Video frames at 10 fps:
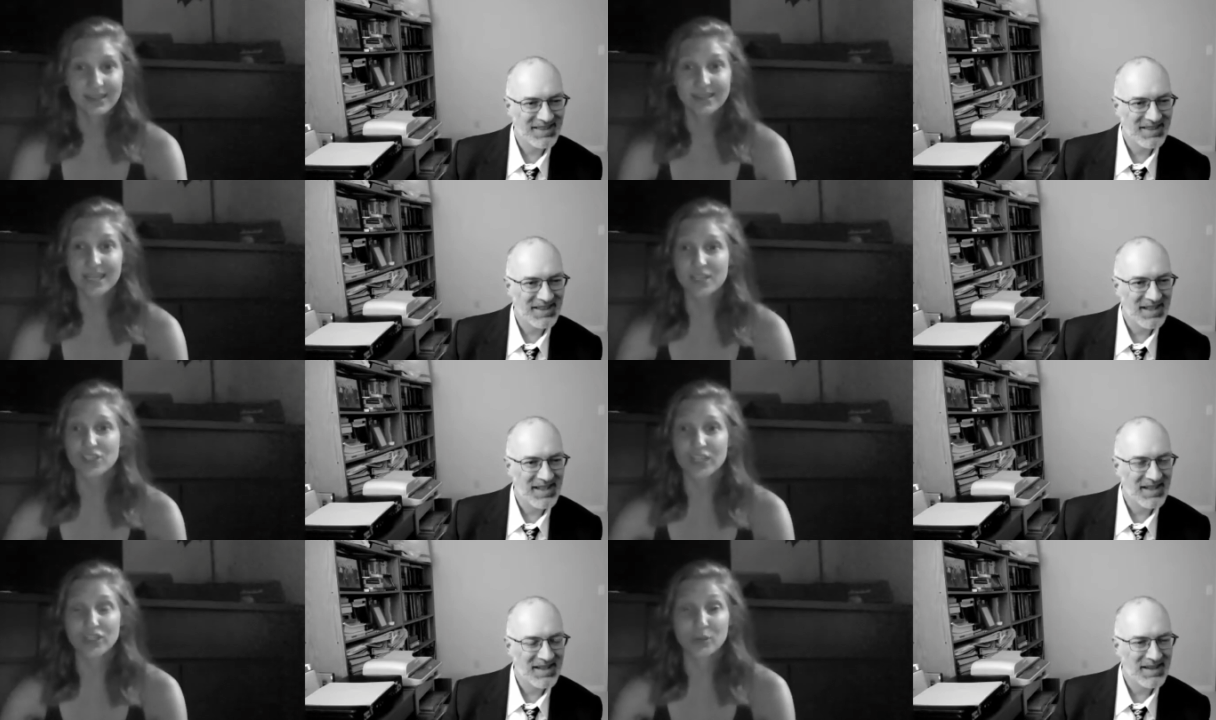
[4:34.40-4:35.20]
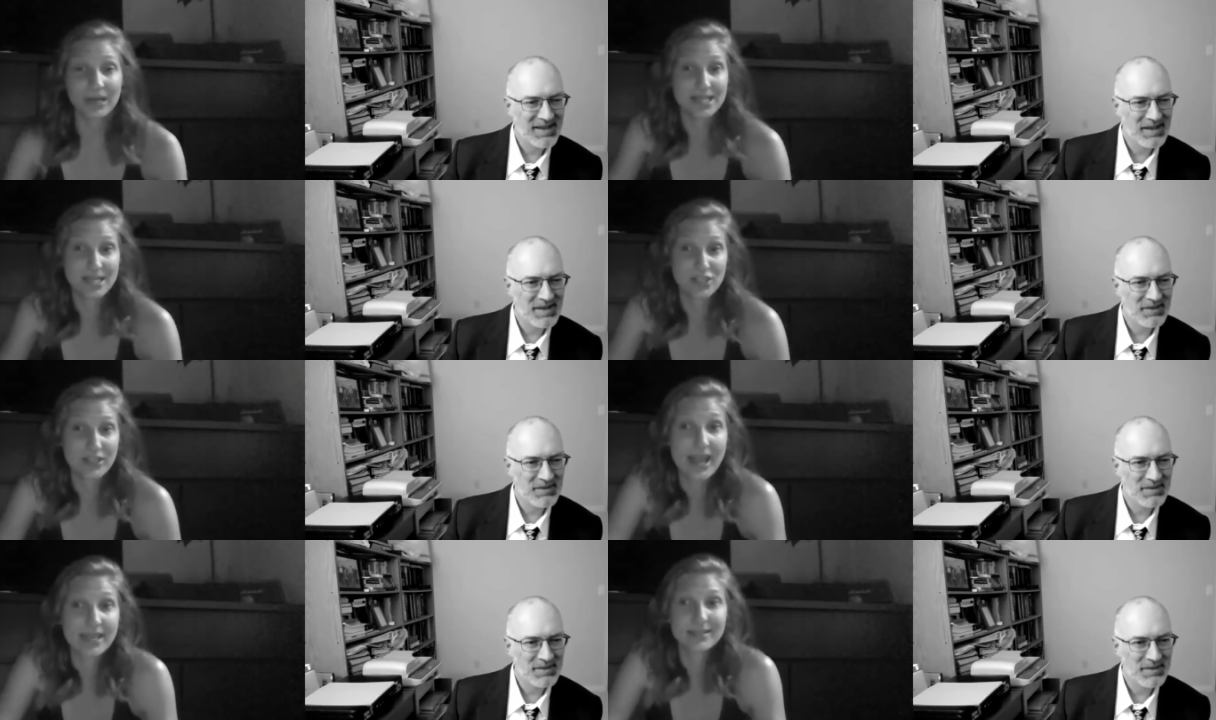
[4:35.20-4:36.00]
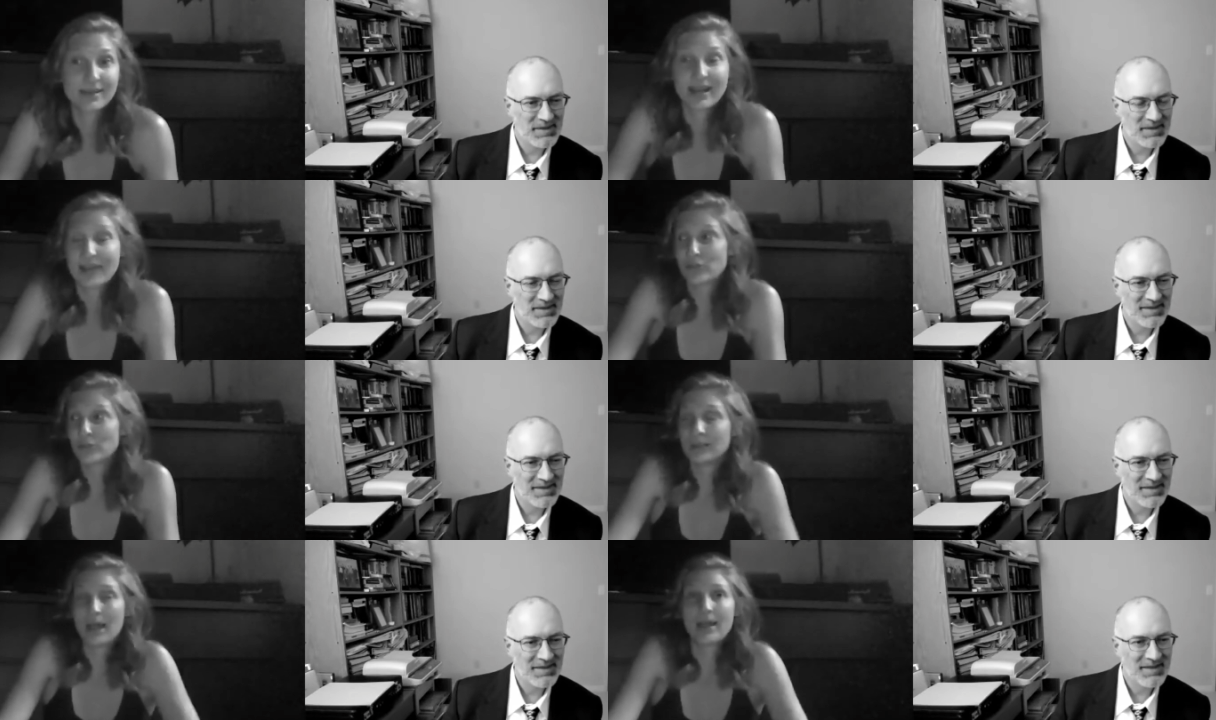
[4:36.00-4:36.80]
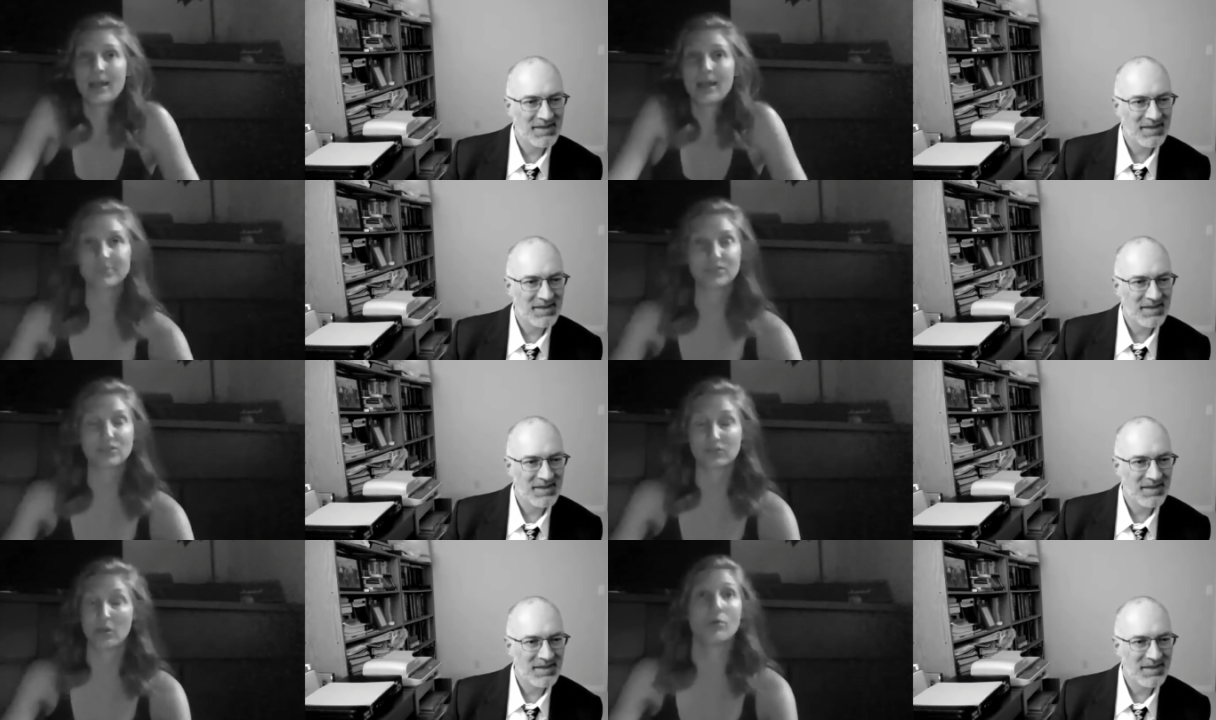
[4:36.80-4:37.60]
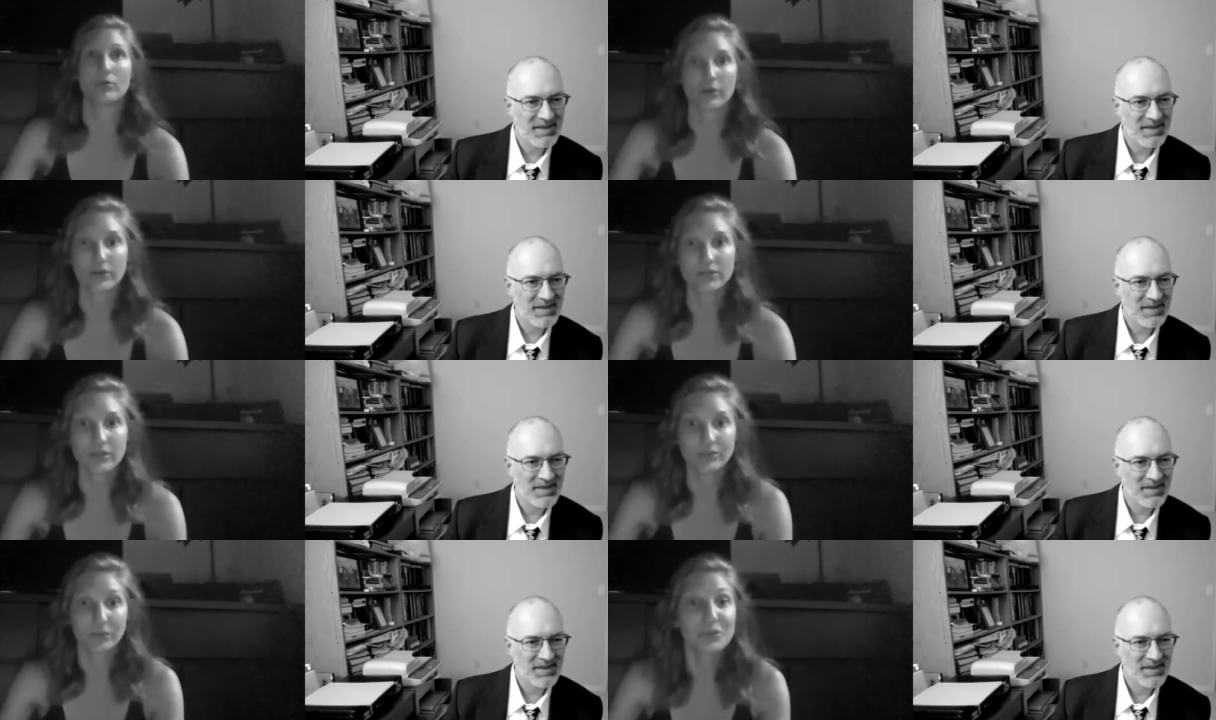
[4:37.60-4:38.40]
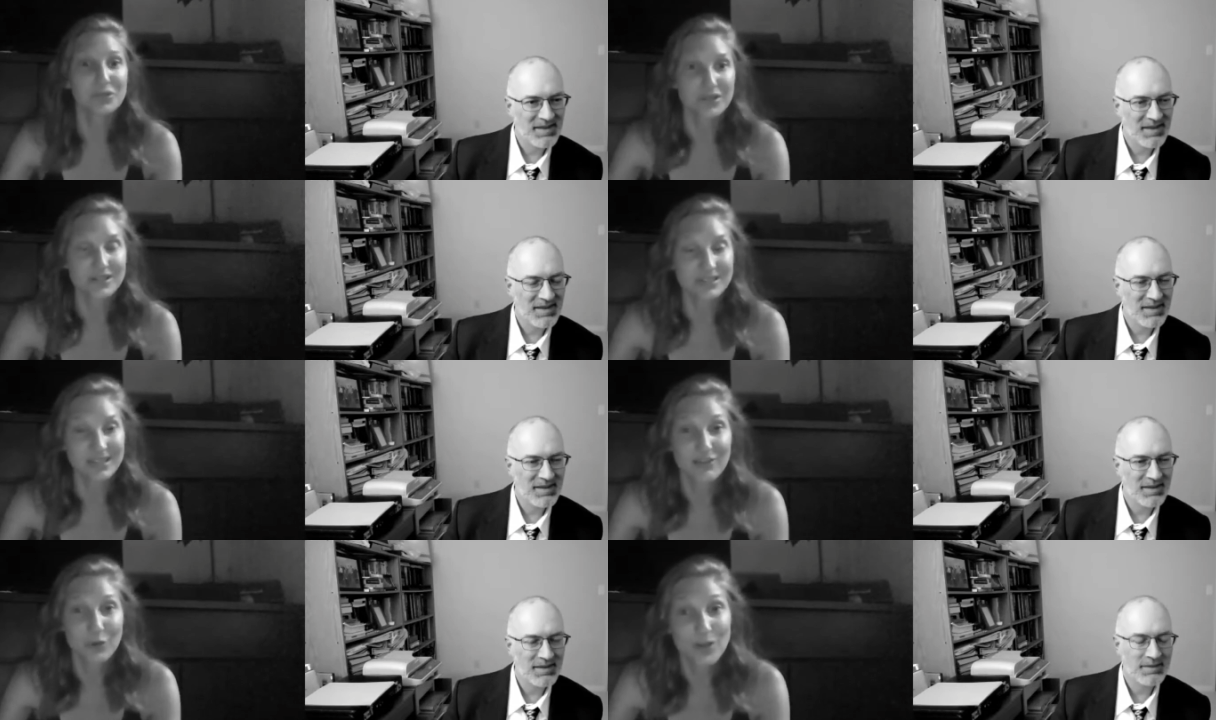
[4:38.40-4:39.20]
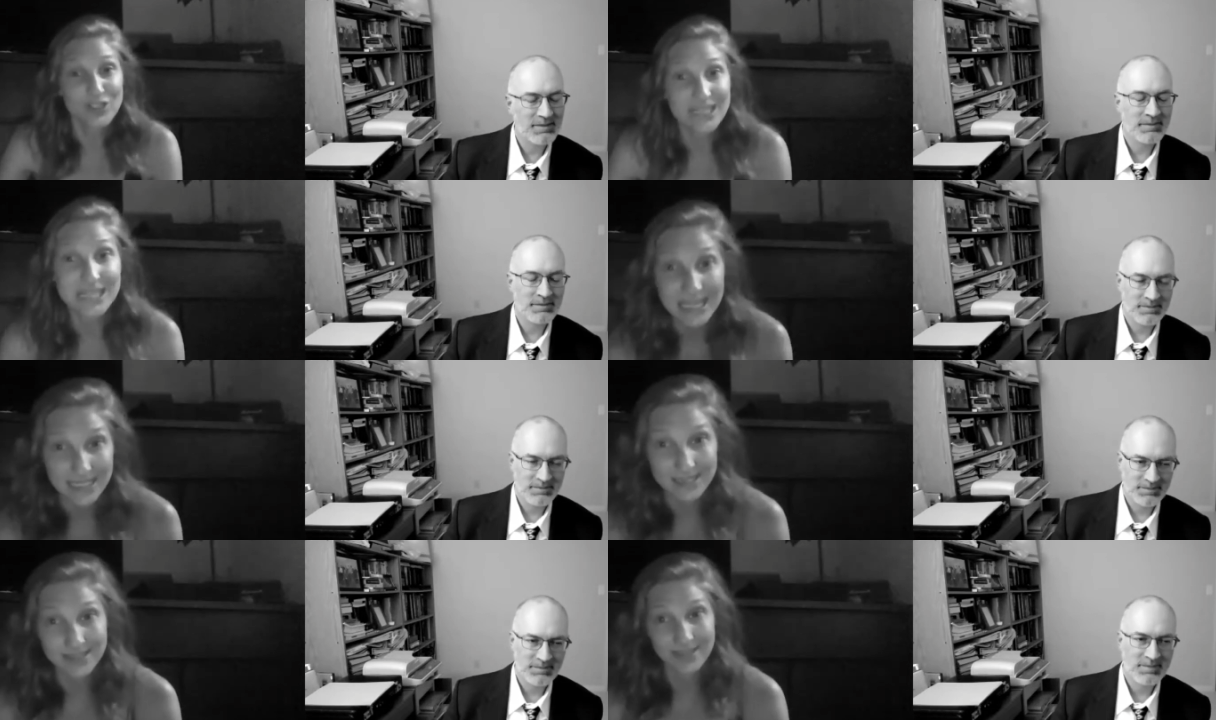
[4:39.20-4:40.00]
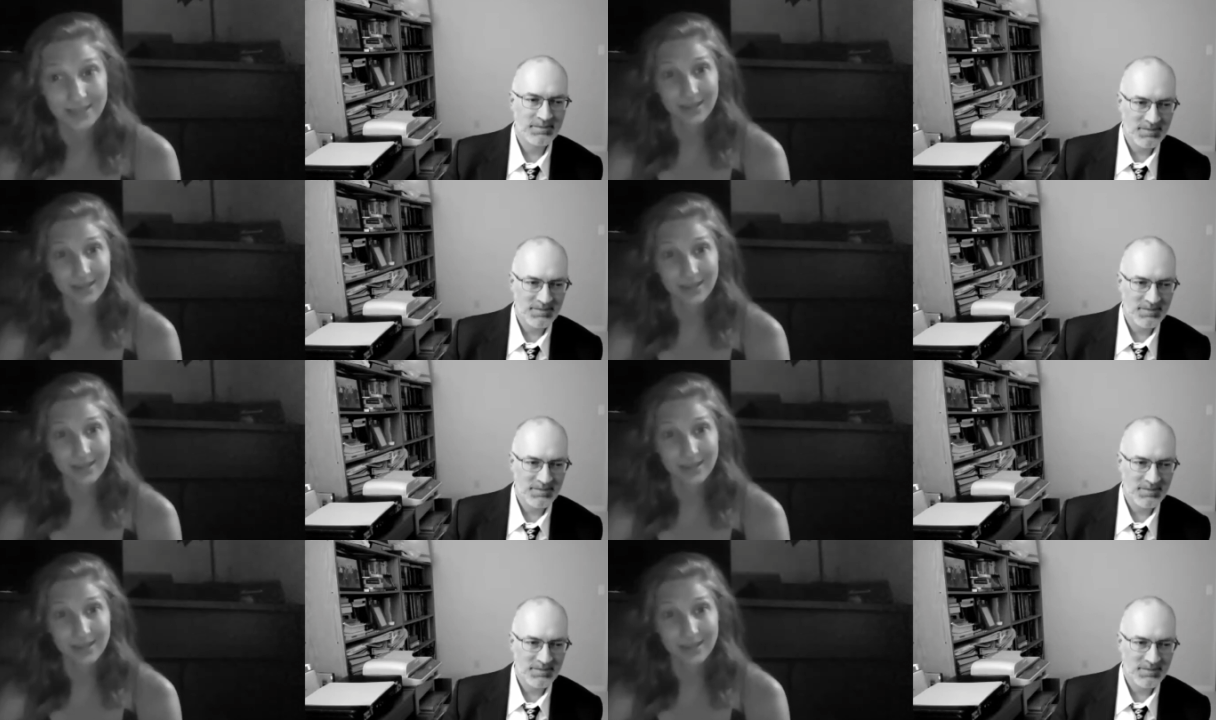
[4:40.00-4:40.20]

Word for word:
Speaker 1: Then she could do anything she likes and not have to rely on stoners and losers to give her what she needs.